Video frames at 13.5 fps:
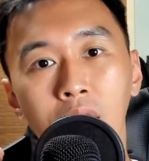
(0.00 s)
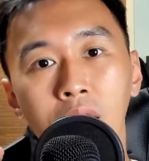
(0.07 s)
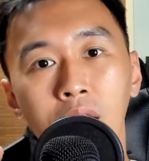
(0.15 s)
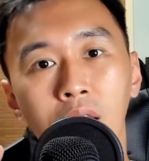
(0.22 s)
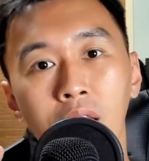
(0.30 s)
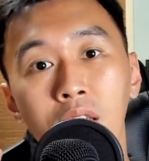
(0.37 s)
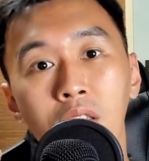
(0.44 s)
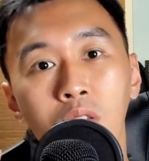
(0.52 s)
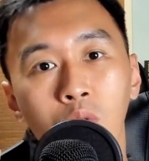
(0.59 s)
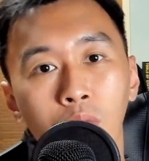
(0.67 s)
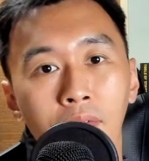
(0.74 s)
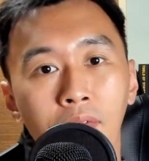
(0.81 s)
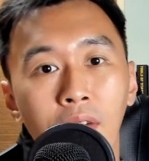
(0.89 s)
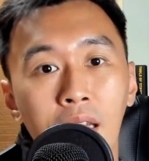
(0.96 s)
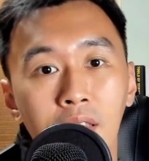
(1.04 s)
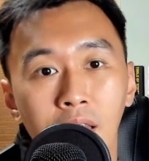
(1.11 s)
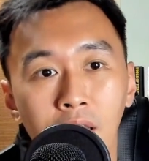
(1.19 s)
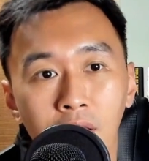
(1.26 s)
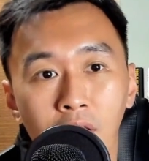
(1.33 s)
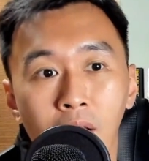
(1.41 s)
is to invest
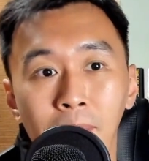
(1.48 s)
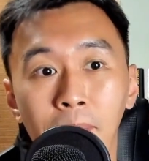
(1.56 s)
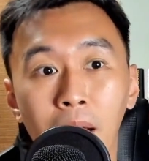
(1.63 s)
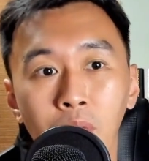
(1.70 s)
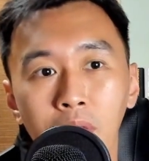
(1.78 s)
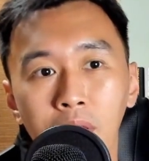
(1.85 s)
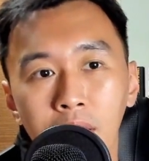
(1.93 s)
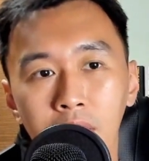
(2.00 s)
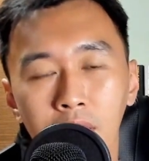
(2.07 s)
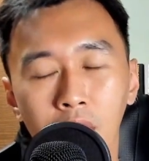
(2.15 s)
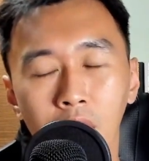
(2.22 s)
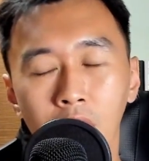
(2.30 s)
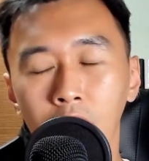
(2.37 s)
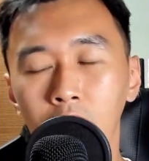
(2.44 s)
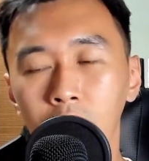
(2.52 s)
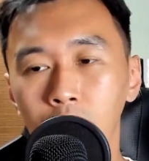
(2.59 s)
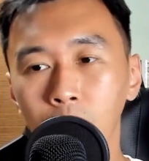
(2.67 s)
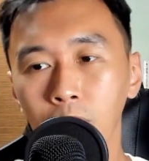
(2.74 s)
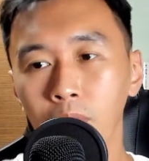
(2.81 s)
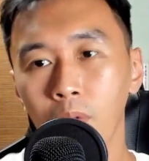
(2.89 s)
in compounders.
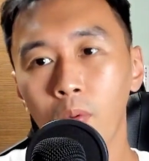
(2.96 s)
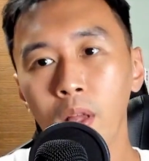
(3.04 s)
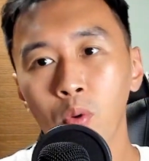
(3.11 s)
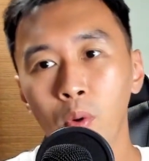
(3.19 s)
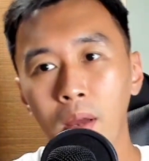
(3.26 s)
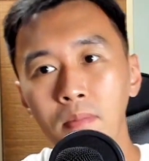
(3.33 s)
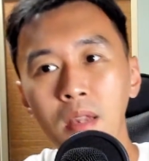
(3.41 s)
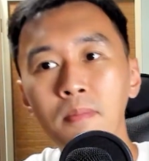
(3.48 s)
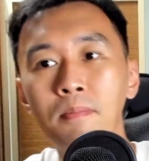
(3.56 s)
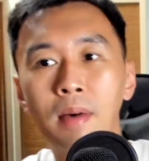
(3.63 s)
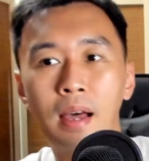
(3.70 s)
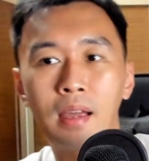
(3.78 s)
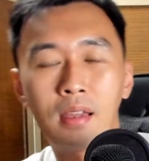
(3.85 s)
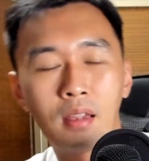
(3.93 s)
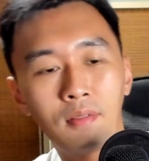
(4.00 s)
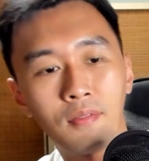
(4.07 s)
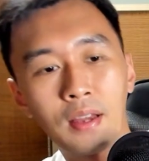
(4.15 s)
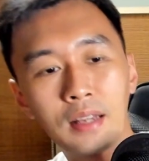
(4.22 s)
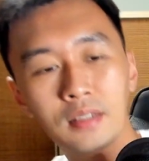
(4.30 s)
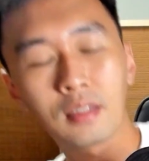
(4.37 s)
So what do I mean by
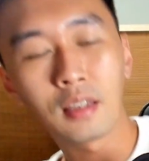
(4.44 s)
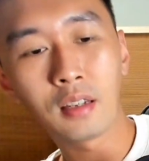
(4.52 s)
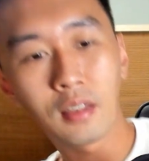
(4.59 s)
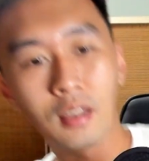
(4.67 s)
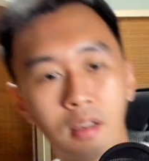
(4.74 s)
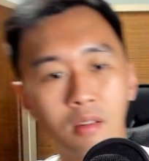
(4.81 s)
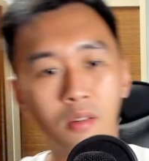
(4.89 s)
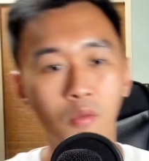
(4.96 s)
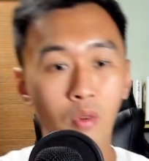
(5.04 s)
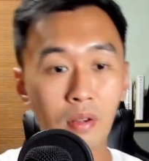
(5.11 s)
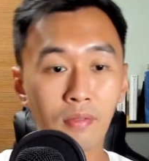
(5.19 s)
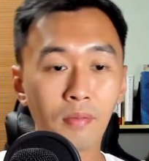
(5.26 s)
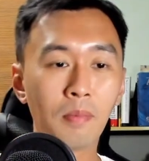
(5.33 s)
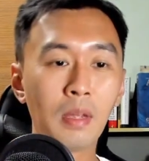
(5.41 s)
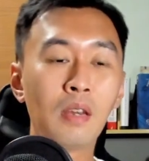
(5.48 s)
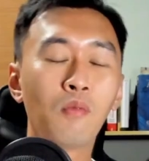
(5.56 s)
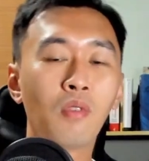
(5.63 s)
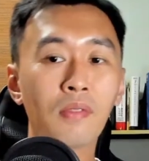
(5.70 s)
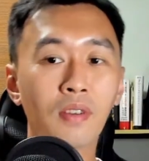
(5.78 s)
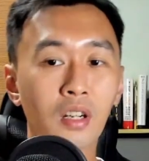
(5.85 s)
investing in mean
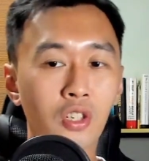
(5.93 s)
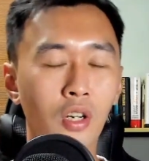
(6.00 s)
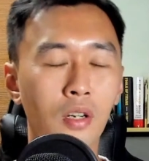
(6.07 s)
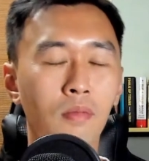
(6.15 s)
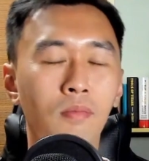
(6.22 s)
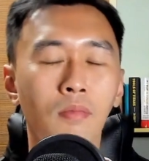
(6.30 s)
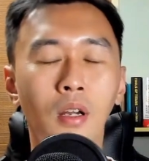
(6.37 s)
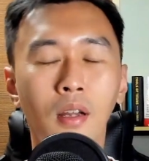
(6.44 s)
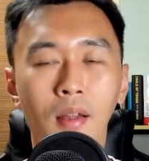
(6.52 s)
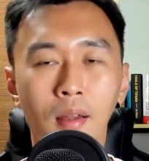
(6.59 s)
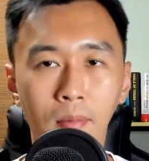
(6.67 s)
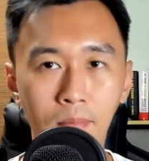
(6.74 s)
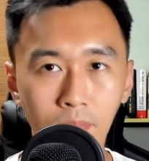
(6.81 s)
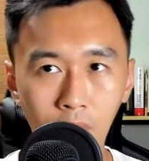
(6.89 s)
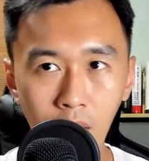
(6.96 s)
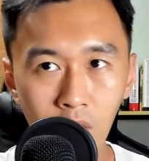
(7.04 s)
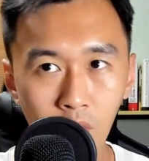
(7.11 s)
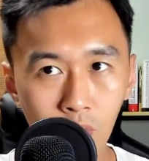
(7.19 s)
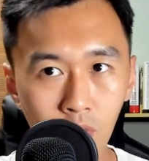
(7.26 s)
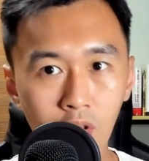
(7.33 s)
reversion? It
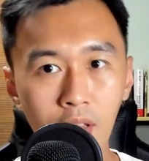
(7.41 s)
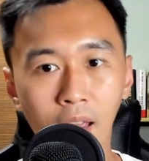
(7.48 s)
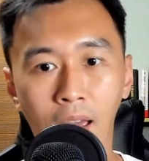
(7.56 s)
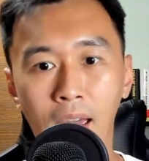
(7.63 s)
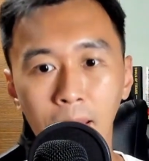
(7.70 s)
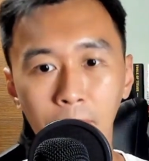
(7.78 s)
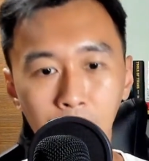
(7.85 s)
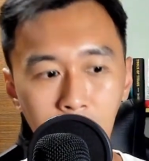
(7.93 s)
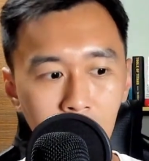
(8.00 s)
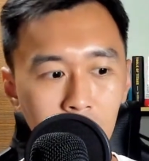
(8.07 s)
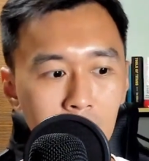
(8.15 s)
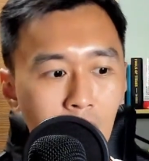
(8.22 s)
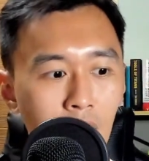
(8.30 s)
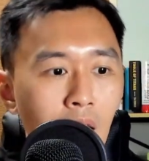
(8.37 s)
usually happens